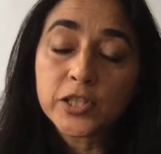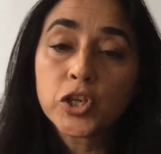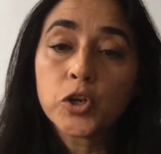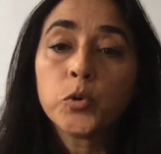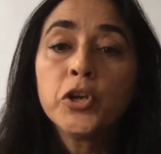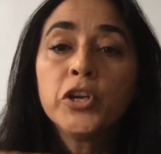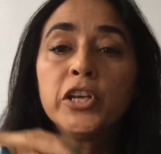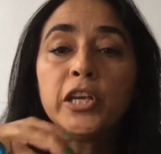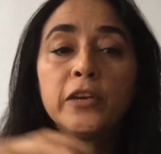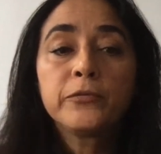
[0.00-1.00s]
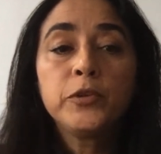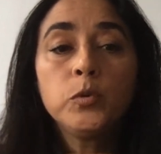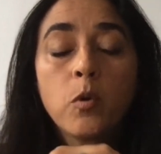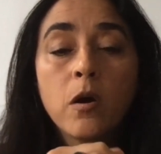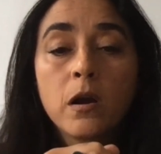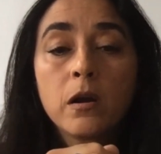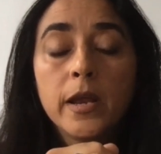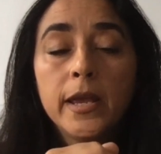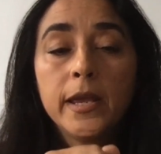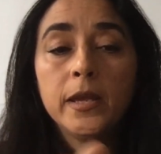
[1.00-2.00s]
So if you
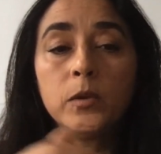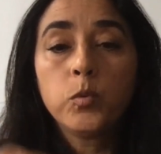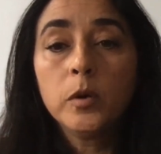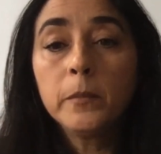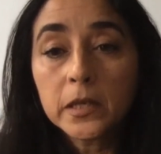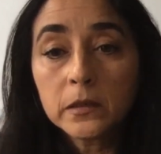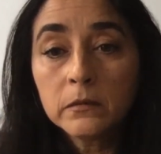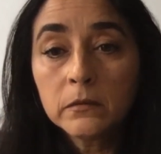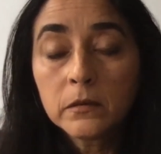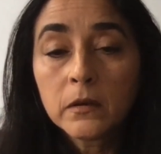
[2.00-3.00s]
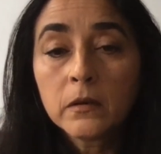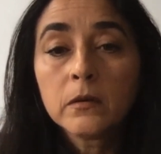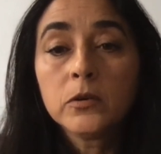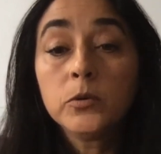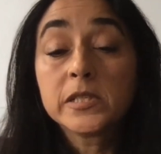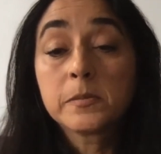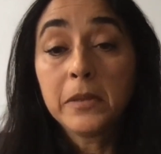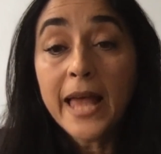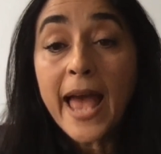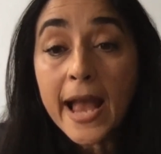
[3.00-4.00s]
are a woman who is
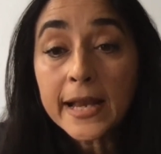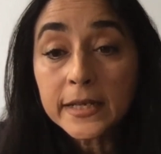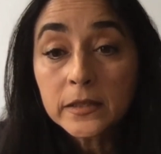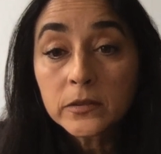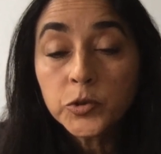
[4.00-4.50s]
black,